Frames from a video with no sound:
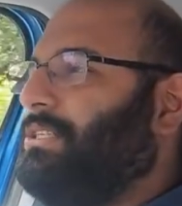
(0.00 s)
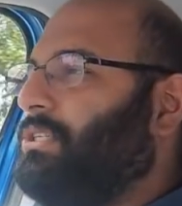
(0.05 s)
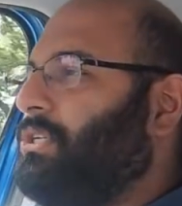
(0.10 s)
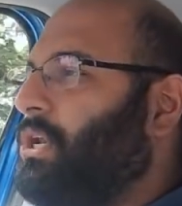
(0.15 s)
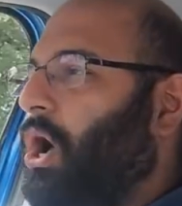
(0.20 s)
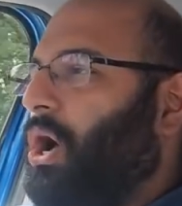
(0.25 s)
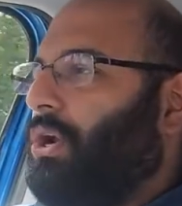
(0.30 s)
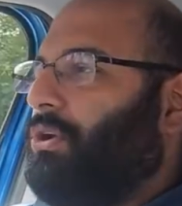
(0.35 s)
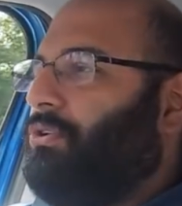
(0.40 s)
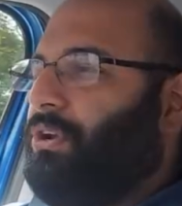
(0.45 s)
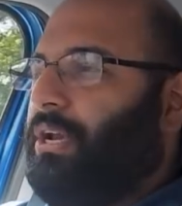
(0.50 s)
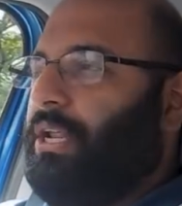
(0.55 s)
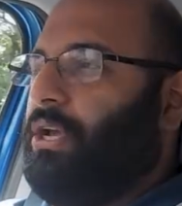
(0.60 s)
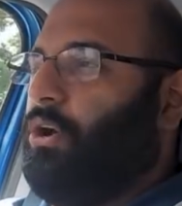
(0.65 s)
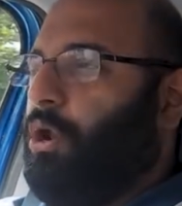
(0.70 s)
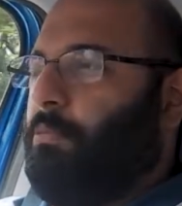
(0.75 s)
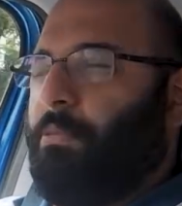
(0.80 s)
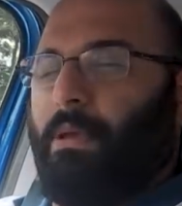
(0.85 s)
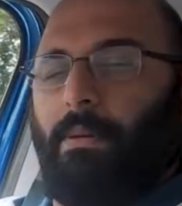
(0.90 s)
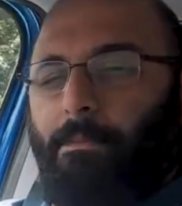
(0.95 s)
not really
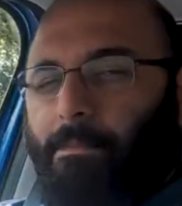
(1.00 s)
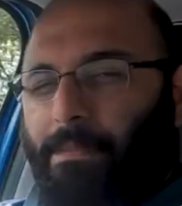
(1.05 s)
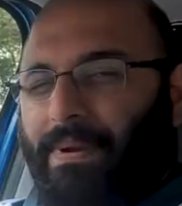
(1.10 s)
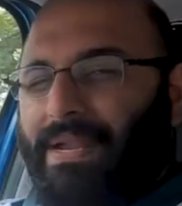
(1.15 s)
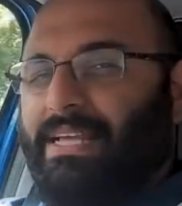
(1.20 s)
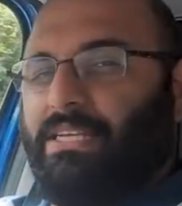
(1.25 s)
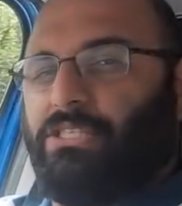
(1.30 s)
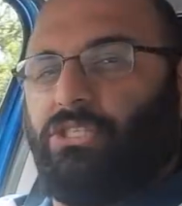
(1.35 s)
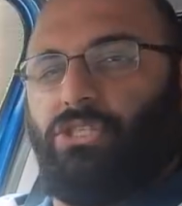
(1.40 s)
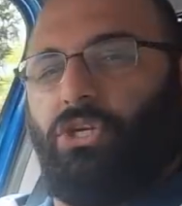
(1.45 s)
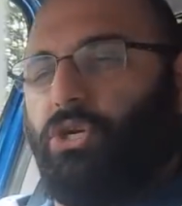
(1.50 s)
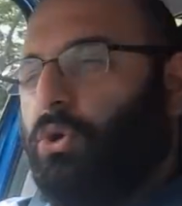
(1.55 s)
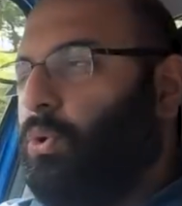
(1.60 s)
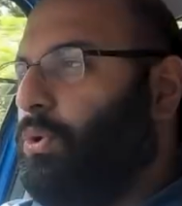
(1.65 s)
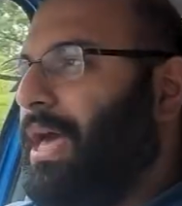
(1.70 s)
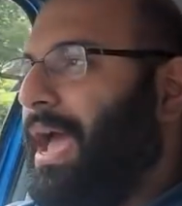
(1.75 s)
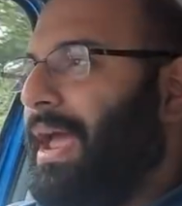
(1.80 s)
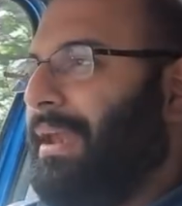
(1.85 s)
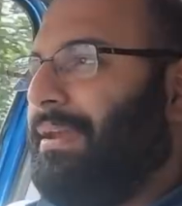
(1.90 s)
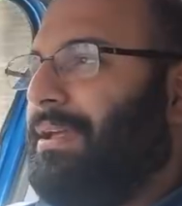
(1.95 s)
going to be pleased to
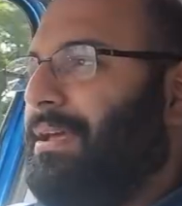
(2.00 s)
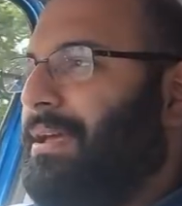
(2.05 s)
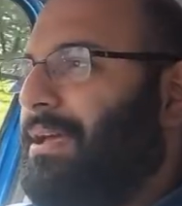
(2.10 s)
do that.